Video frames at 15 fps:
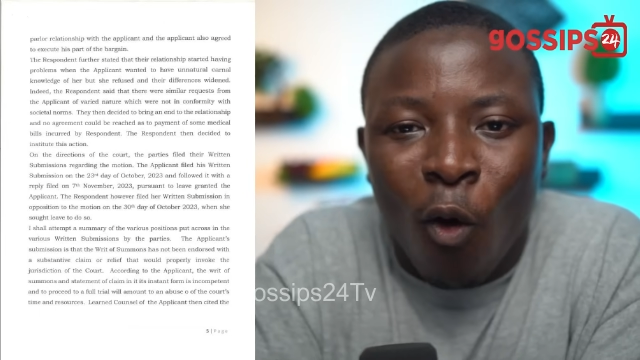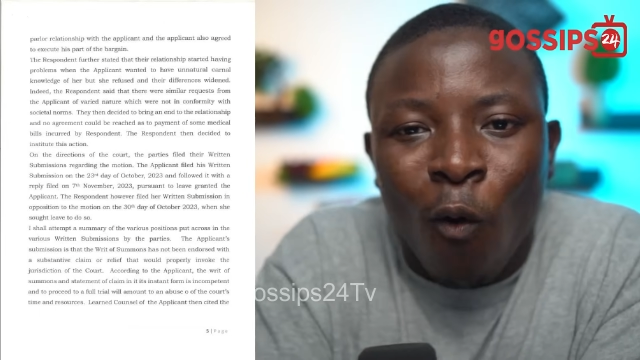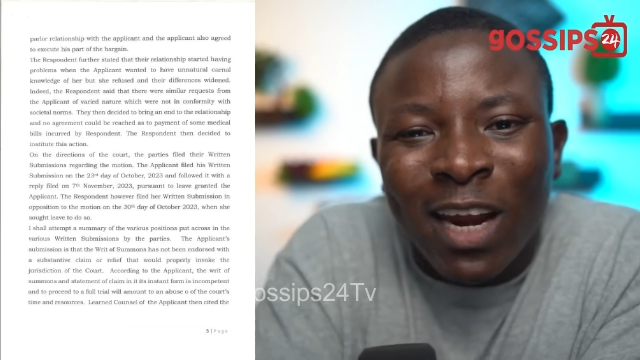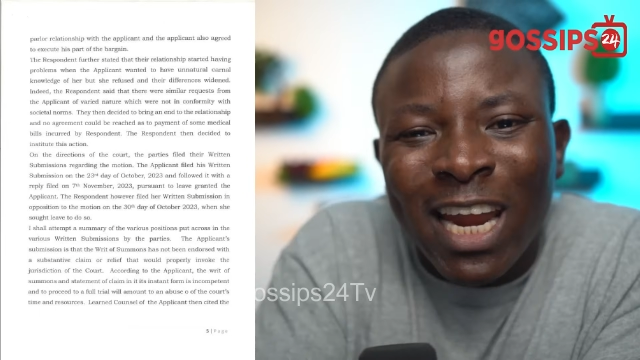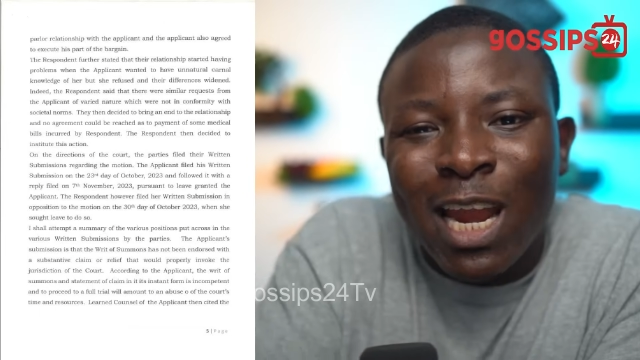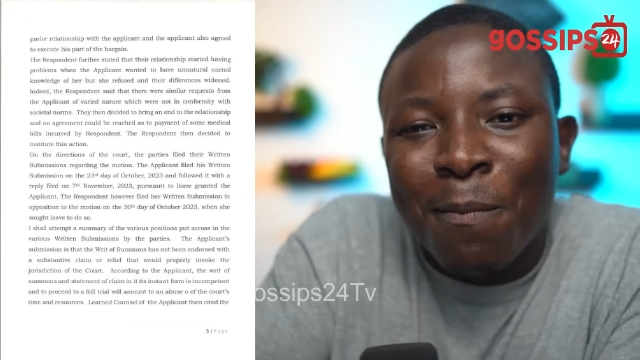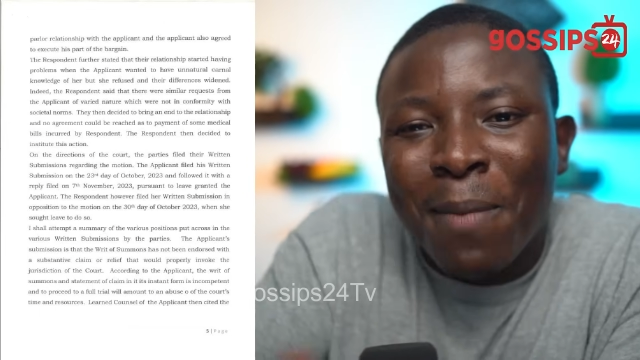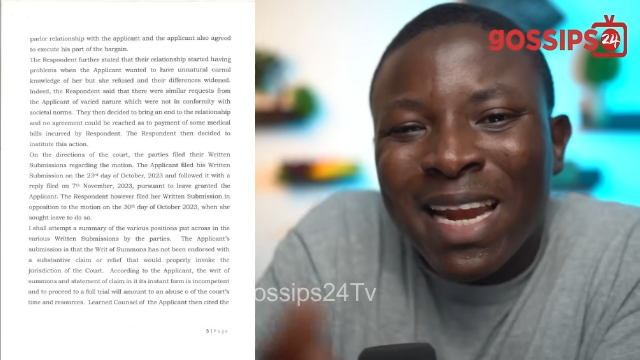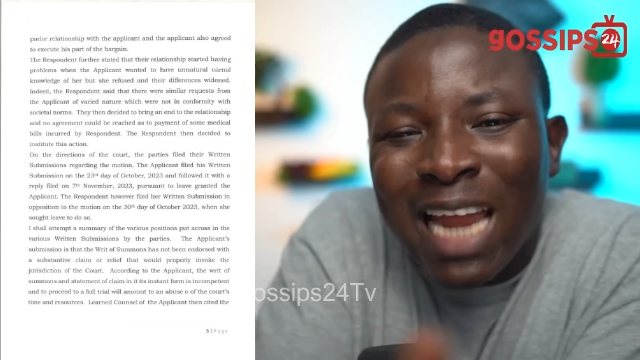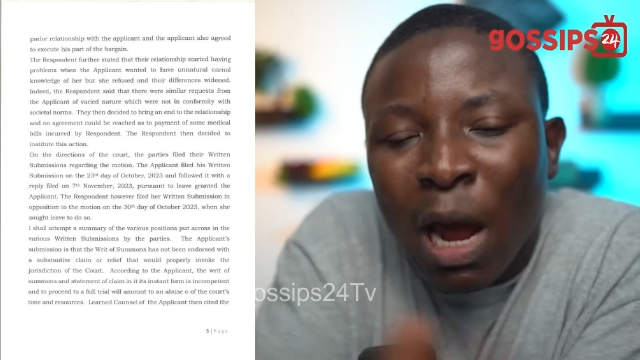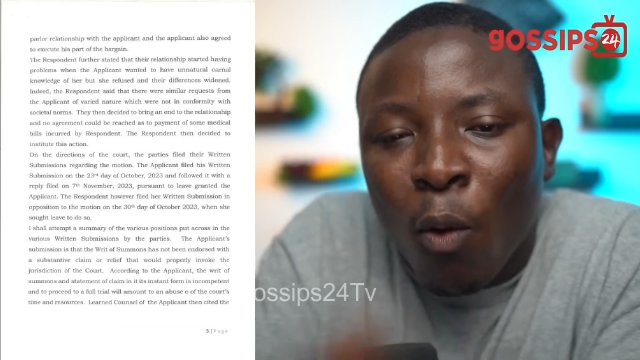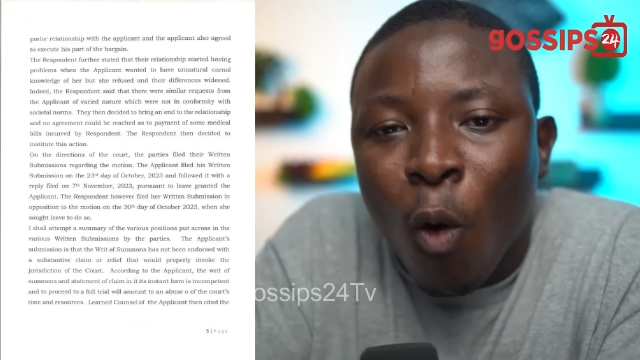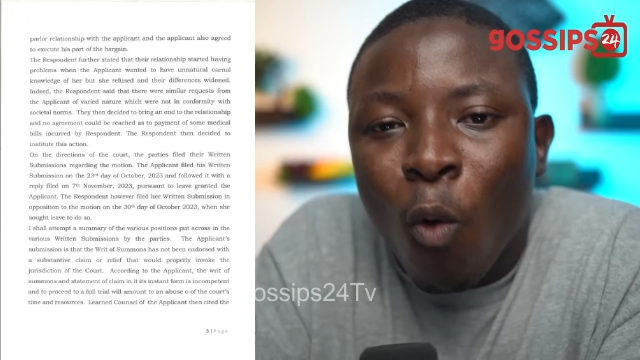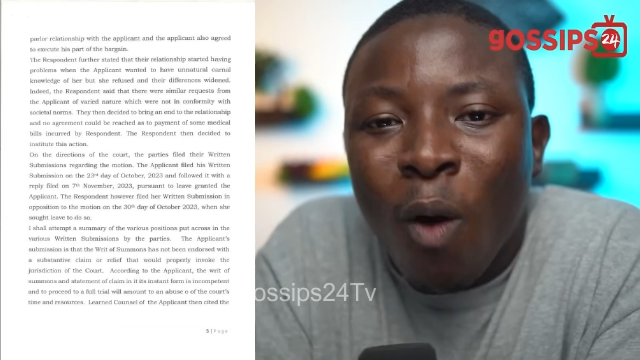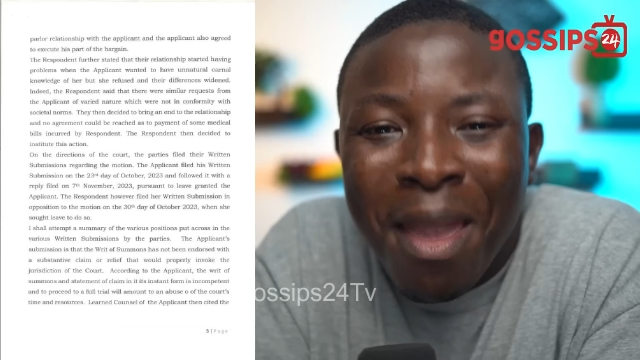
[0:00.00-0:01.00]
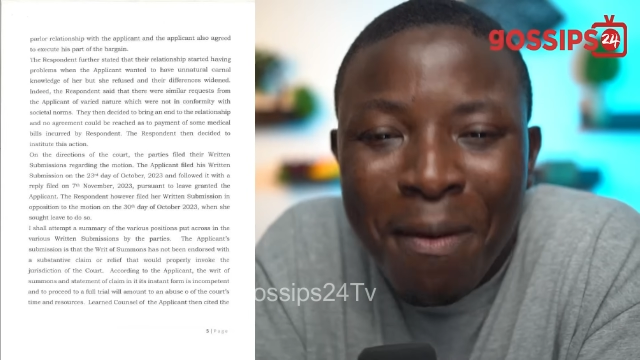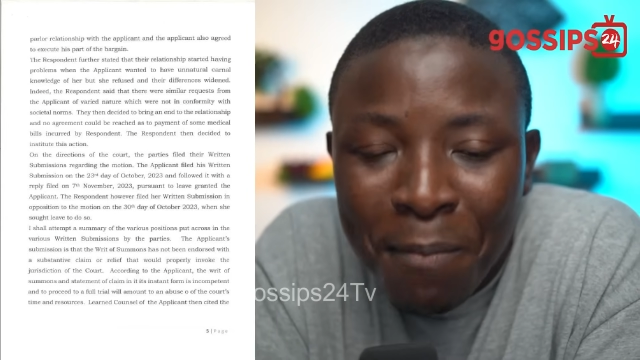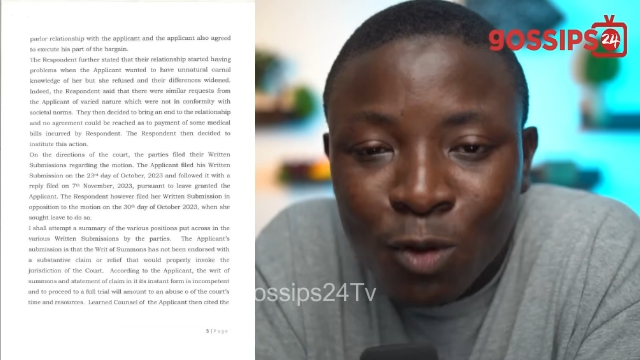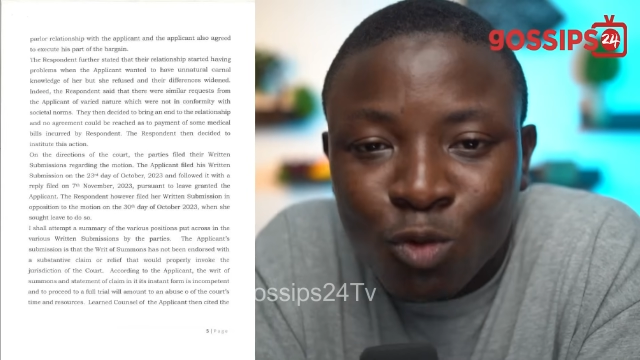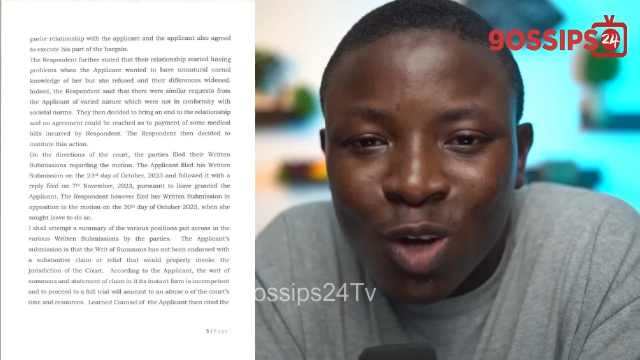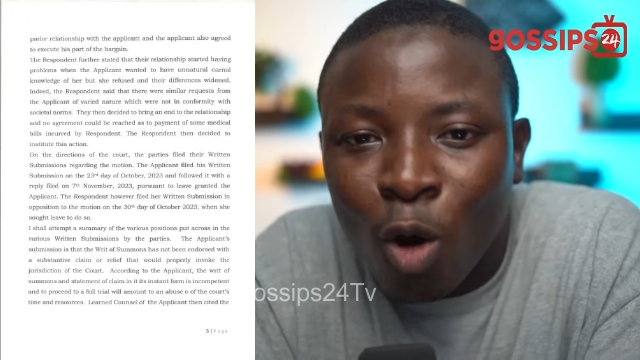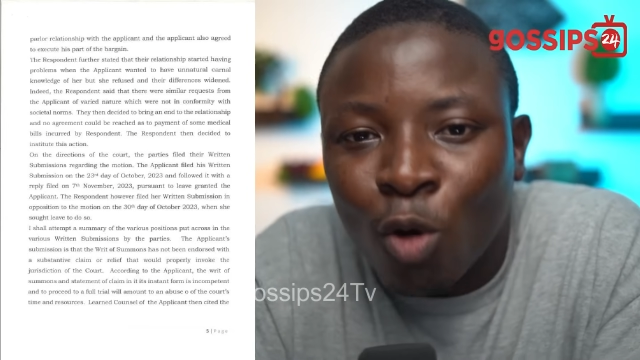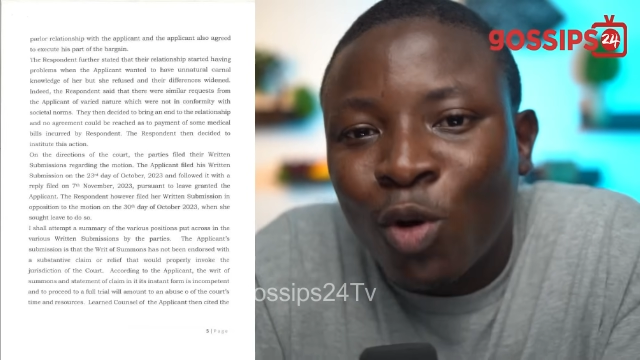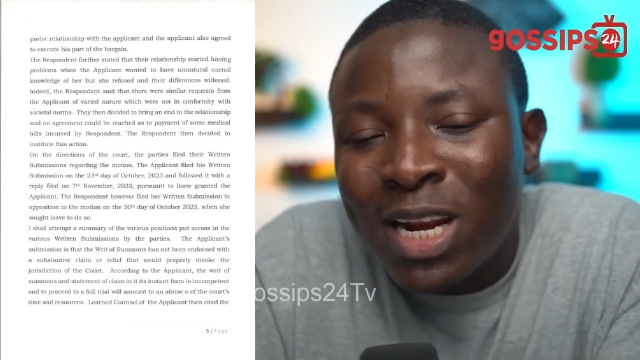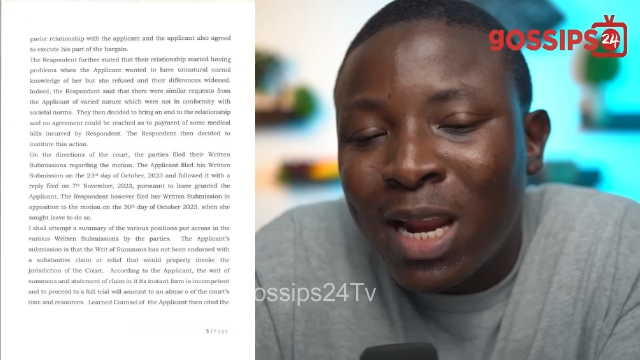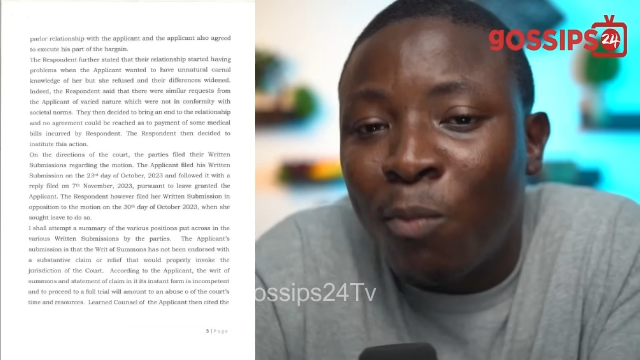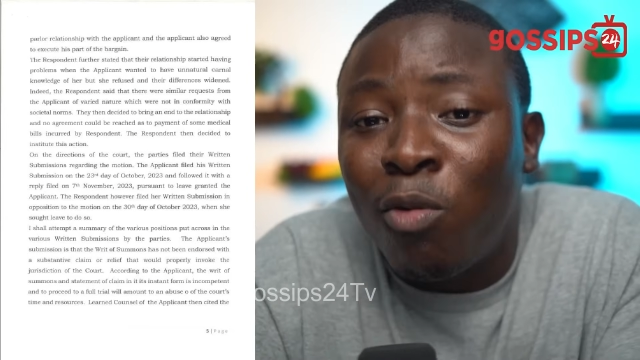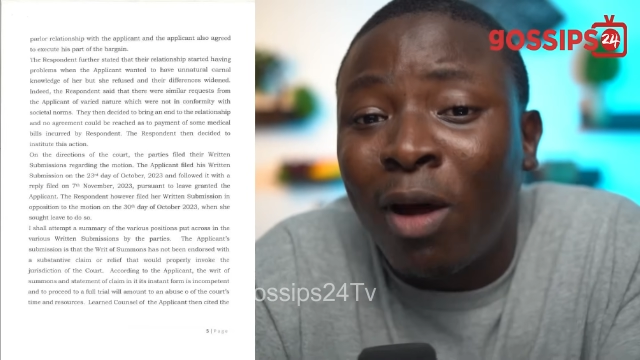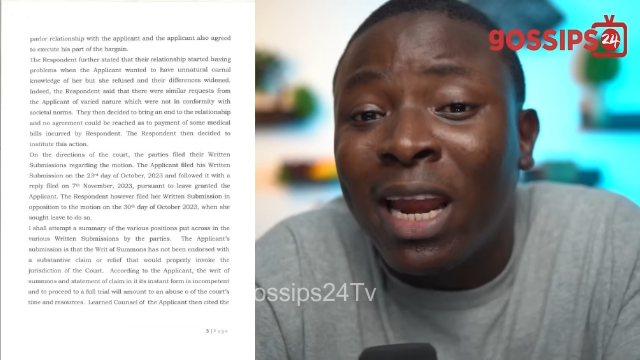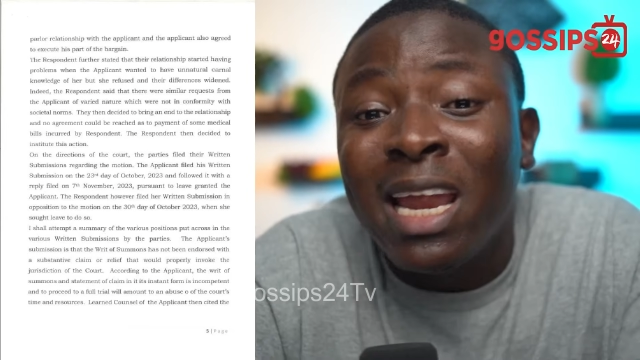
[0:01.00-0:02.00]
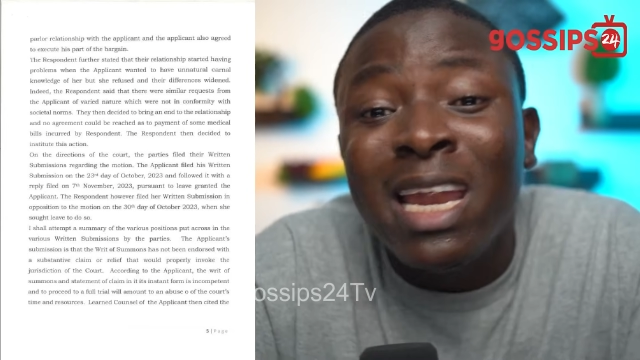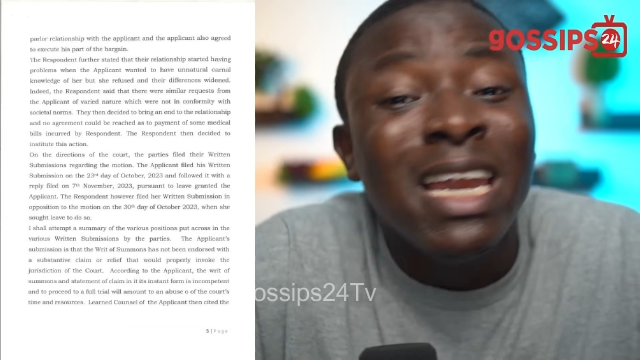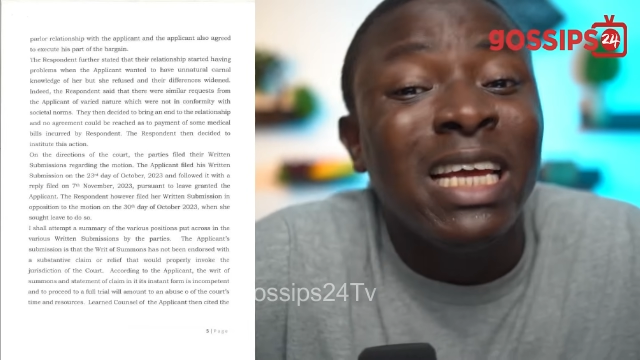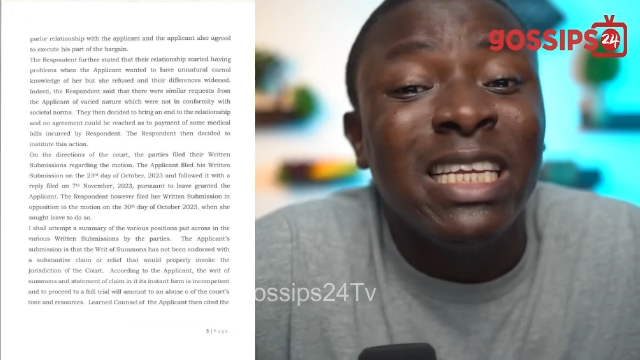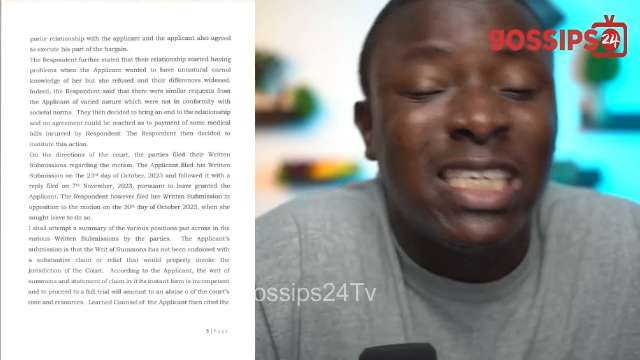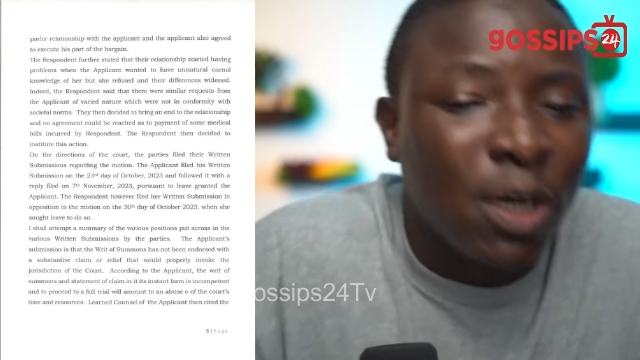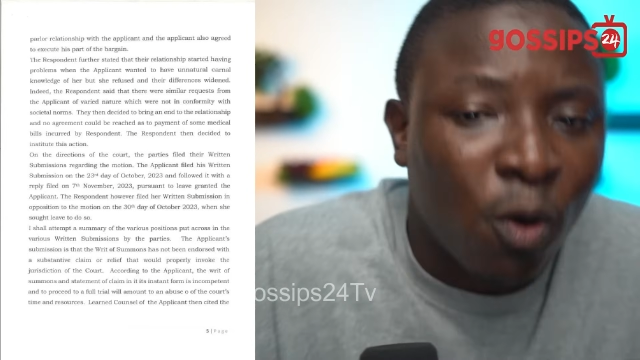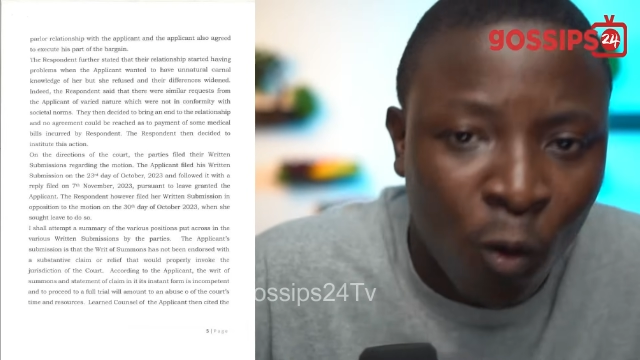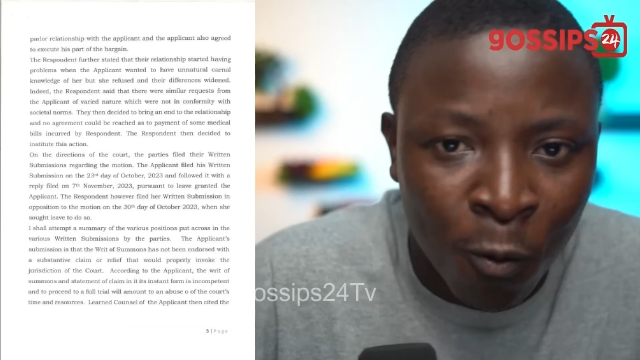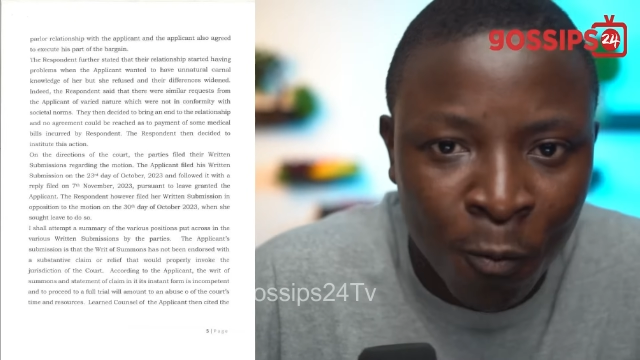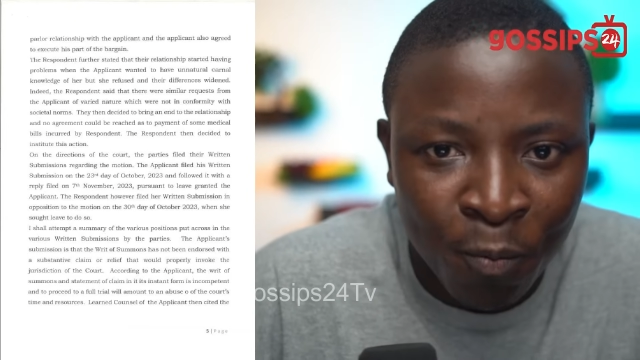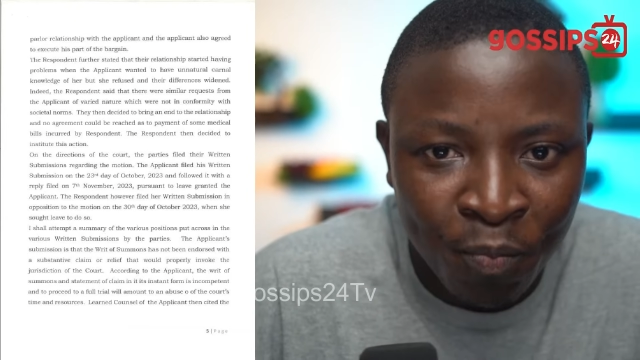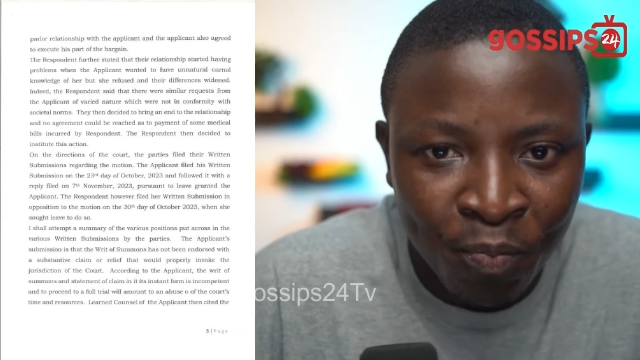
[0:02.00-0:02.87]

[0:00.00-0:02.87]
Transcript: on any bed that will claim this or no Deborah any ninja.